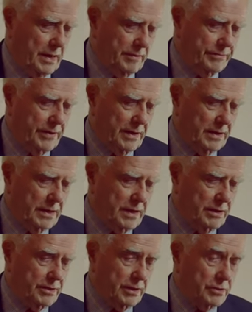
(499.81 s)
find
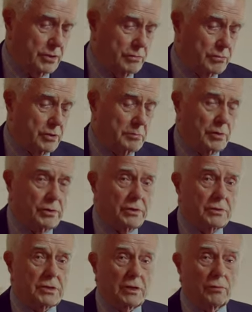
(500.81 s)
anything suitable,
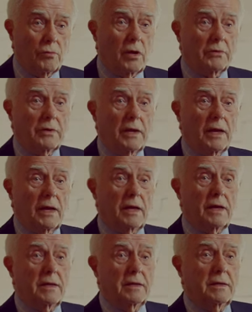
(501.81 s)
until one
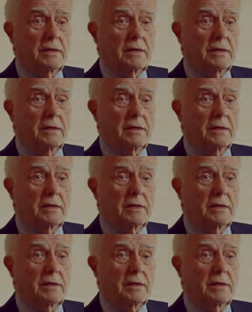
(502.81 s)
day